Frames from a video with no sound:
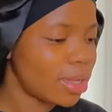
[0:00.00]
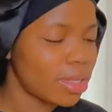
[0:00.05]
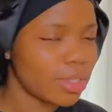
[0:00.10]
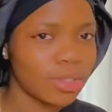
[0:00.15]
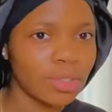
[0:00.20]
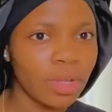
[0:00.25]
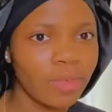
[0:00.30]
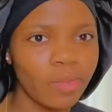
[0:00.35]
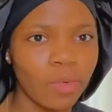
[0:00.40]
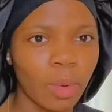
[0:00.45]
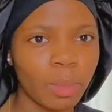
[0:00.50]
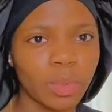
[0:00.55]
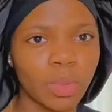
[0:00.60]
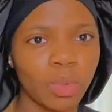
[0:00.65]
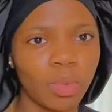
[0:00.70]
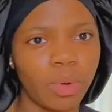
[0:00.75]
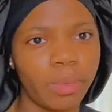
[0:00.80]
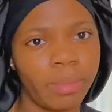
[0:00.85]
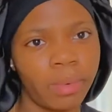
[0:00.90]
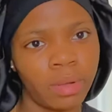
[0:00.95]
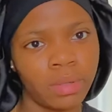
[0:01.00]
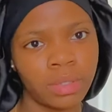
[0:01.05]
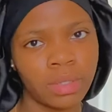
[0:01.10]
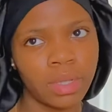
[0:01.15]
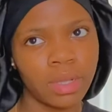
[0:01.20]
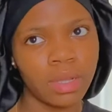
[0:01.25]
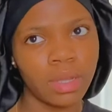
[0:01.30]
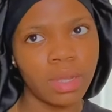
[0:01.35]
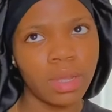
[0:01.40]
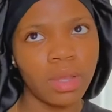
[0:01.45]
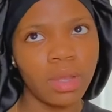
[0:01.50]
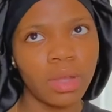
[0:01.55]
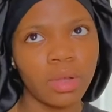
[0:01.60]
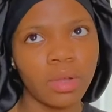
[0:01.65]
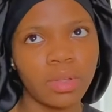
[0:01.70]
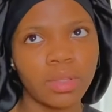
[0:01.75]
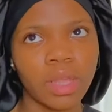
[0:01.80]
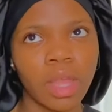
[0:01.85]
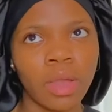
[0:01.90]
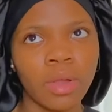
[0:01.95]
it's not even up to 1 month,
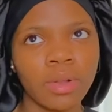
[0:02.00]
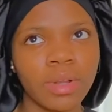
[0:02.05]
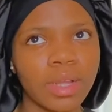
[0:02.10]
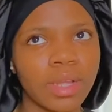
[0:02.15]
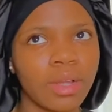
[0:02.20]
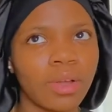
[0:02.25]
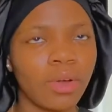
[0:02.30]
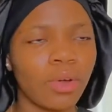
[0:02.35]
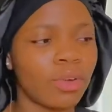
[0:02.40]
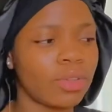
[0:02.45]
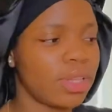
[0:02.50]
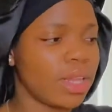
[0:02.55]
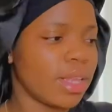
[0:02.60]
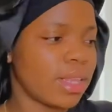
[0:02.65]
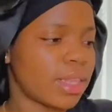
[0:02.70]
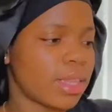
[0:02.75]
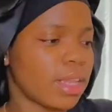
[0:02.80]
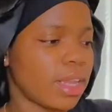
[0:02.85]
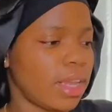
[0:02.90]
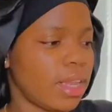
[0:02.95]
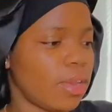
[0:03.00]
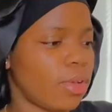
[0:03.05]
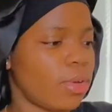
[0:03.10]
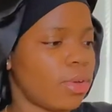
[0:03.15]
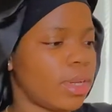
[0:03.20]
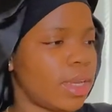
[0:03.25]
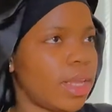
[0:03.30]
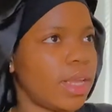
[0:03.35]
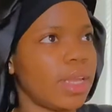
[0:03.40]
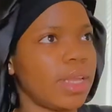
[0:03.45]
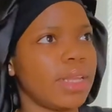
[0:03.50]
because I ordered all this thing on